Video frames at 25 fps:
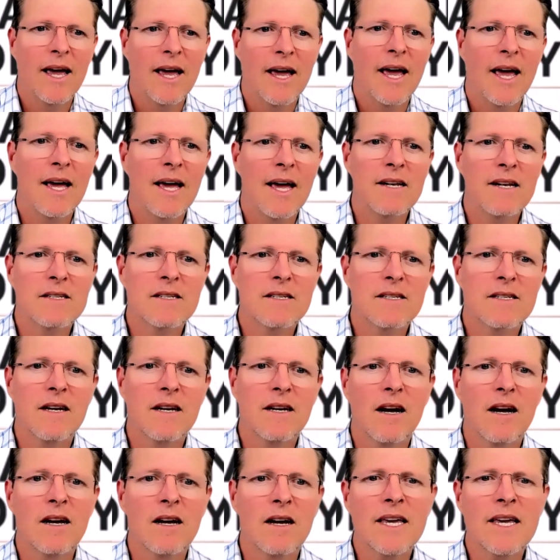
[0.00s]
And
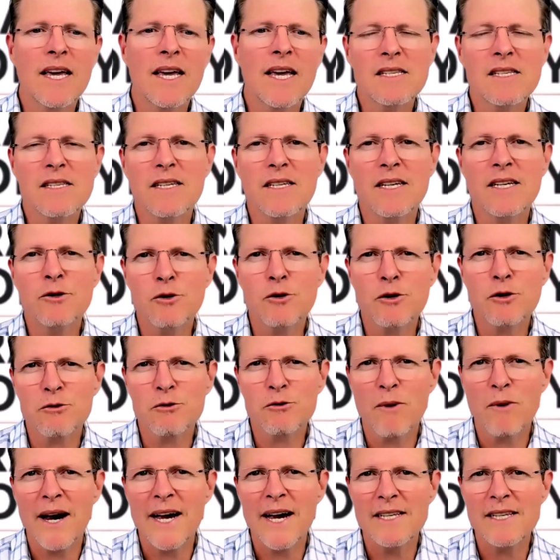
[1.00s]
I guess interest
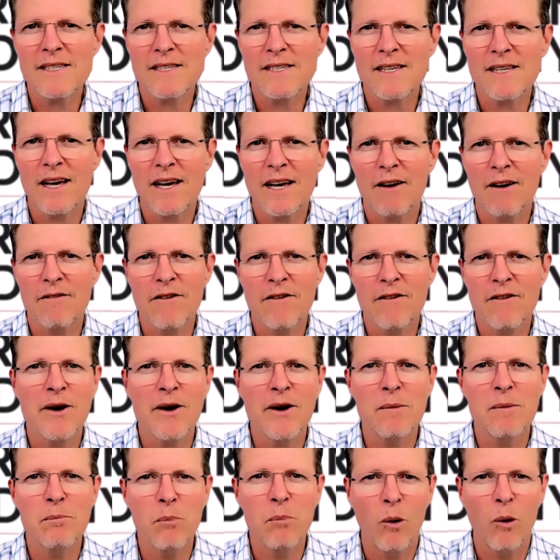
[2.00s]
rates are
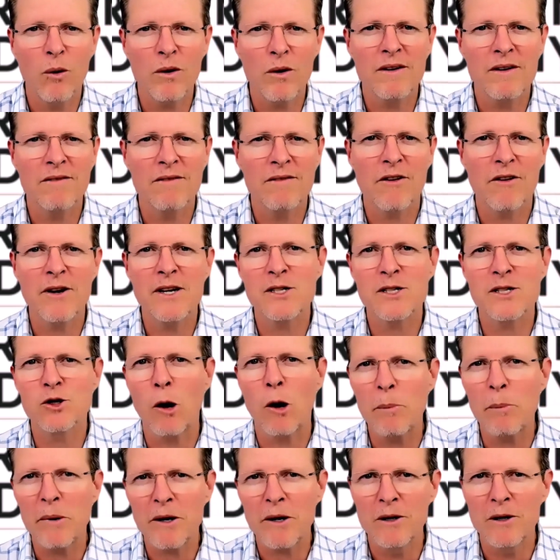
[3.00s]
very important, very
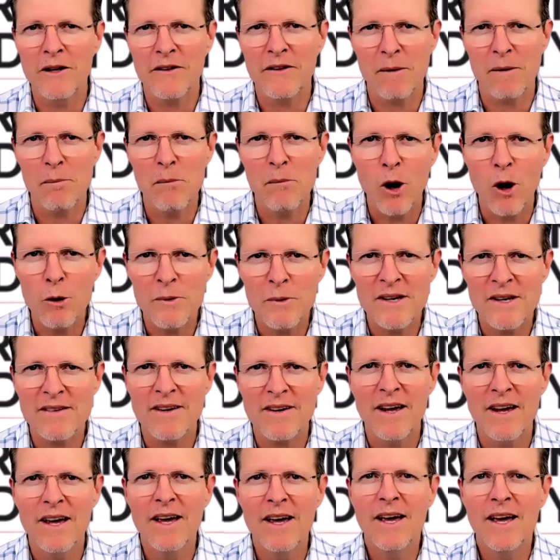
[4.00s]
topical at the moment.
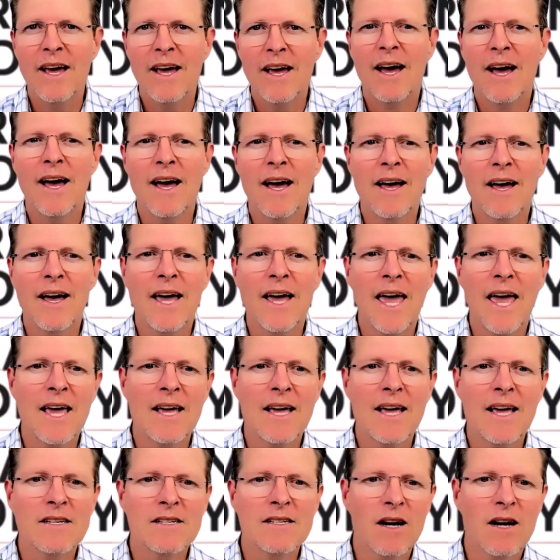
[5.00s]

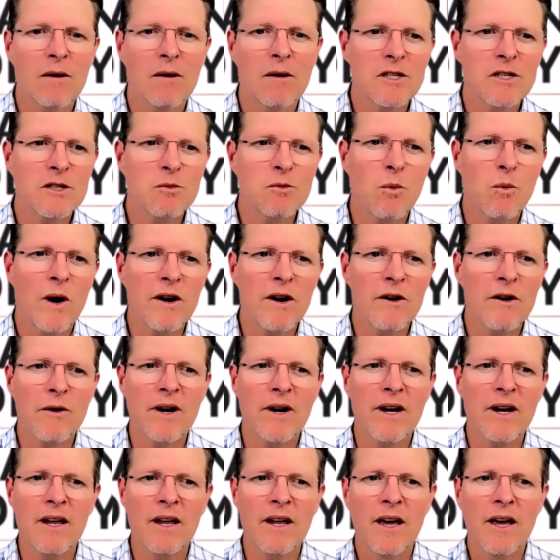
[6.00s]
And I was just
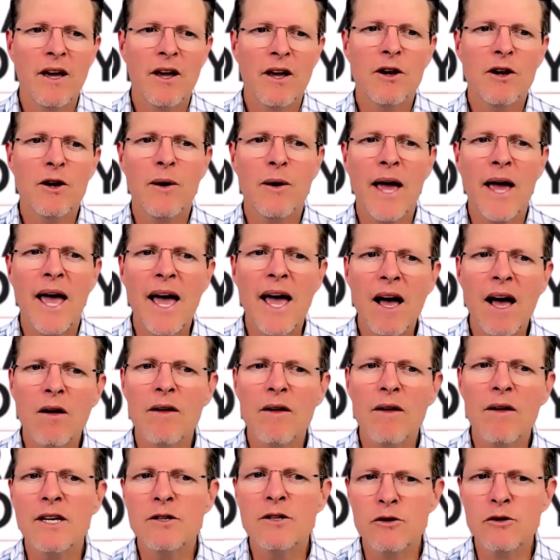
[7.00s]
wondering,
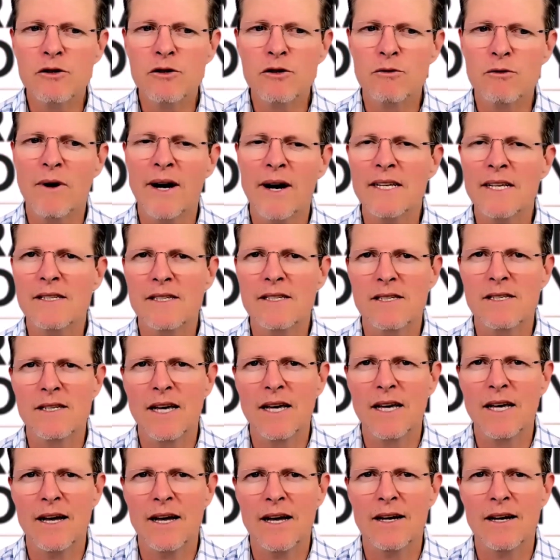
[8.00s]
how interest rates
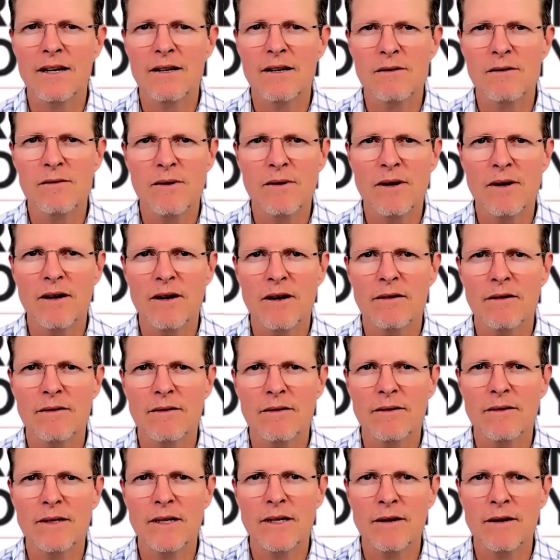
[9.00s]
are
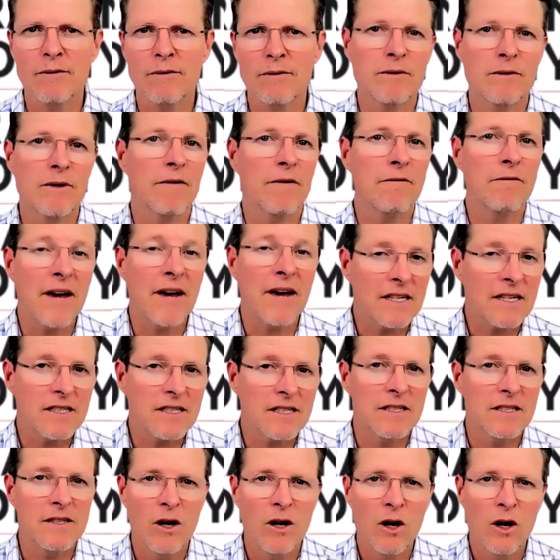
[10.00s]

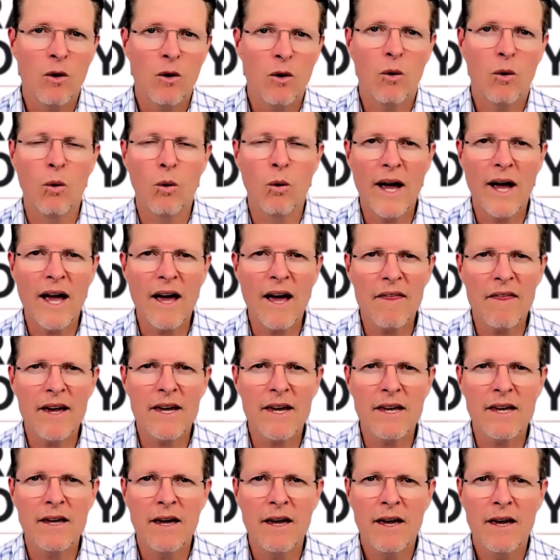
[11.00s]
affected or how
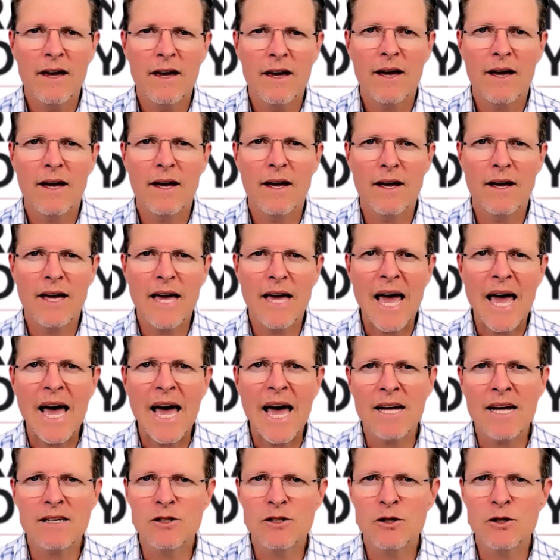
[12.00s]
they
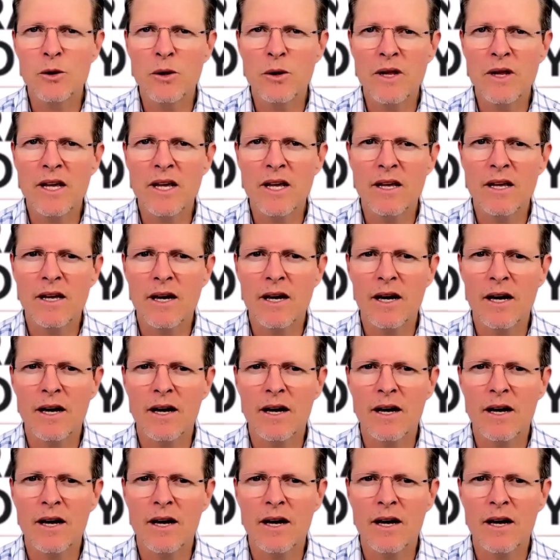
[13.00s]
add to the